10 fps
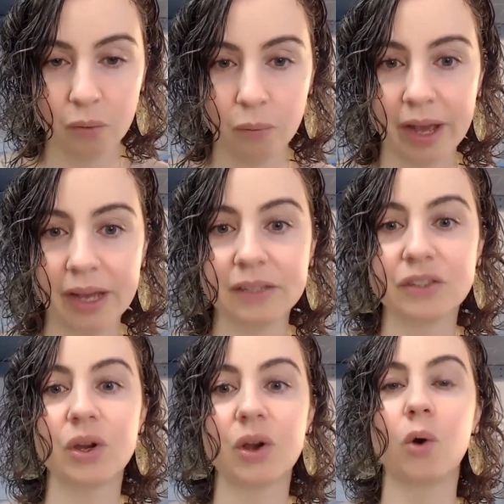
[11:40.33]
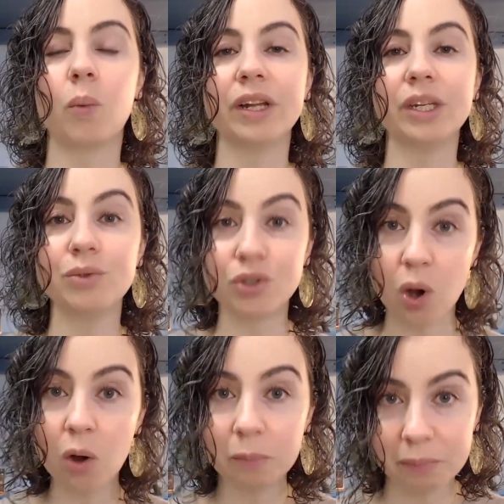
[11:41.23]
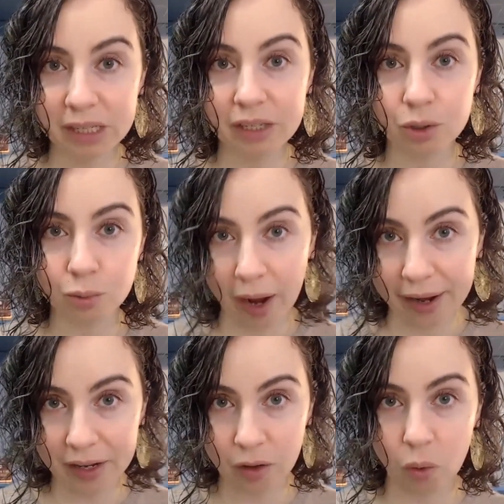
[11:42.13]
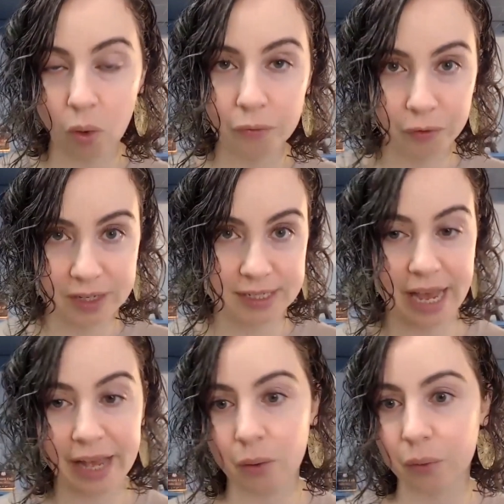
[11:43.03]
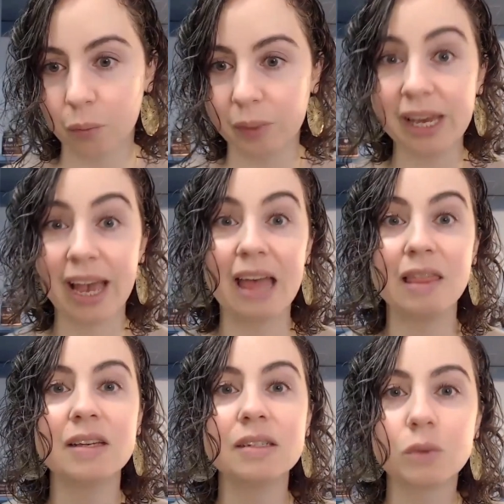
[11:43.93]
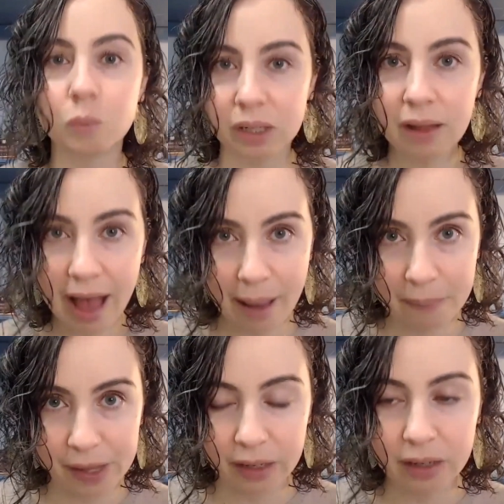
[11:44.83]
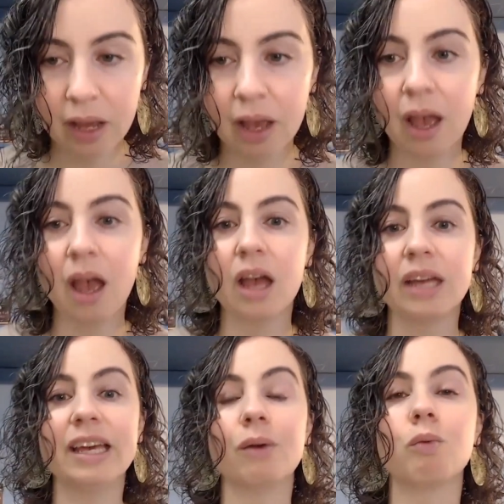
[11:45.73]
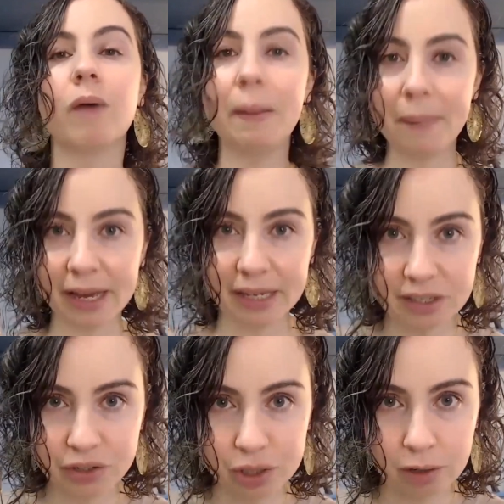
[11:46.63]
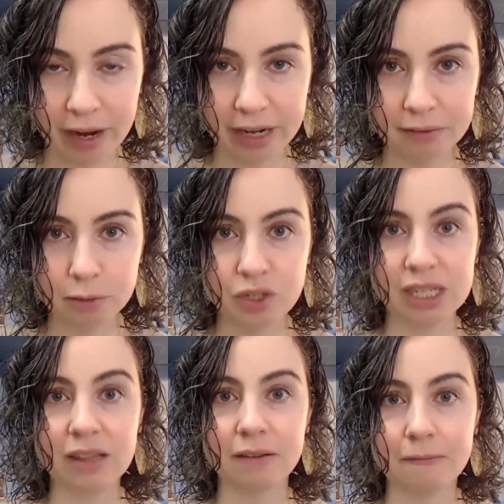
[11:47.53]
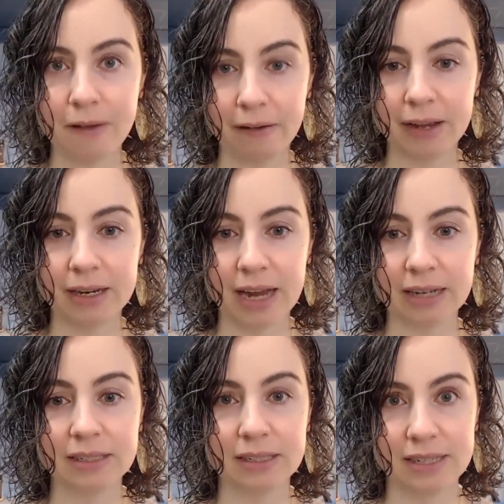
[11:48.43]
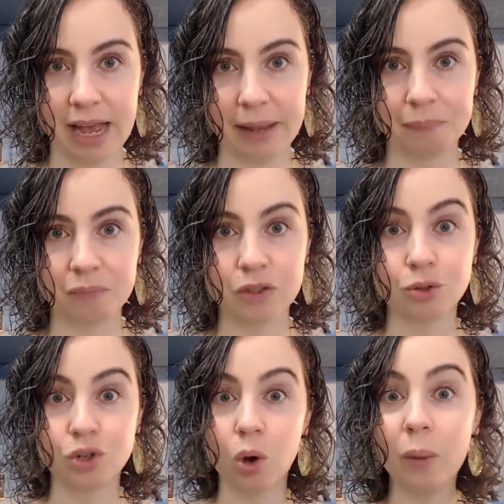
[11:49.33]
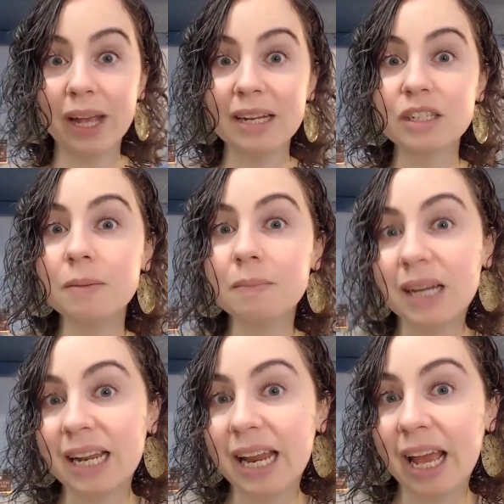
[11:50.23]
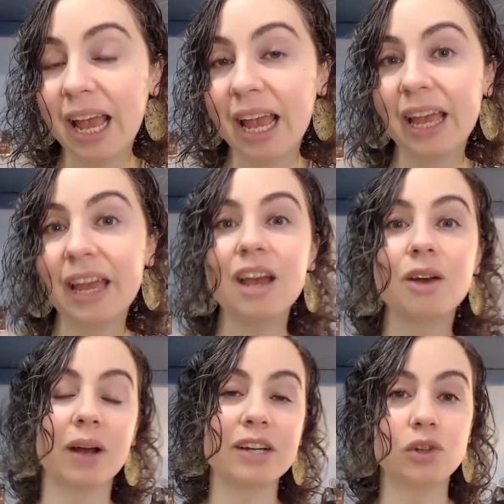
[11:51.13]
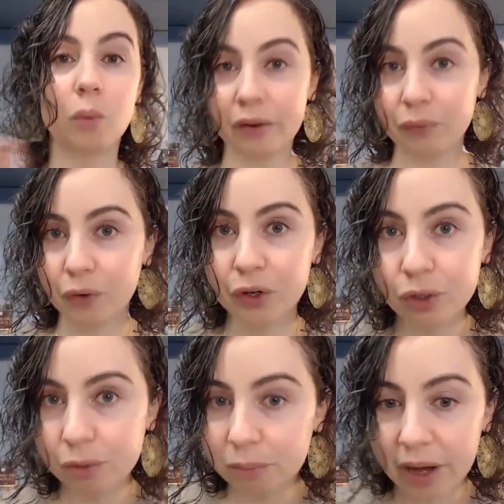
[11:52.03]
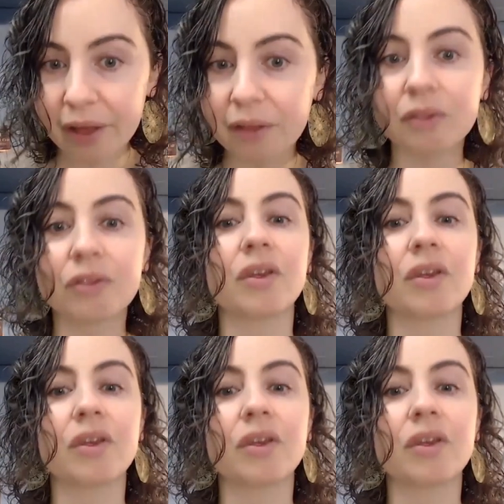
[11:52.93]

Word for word: Right? So when you don't meet your writing goal for the day or the week, and this will happen, get right back into your writing routine the very next day. So don't wait until Monday, right? Don't wait for a new month.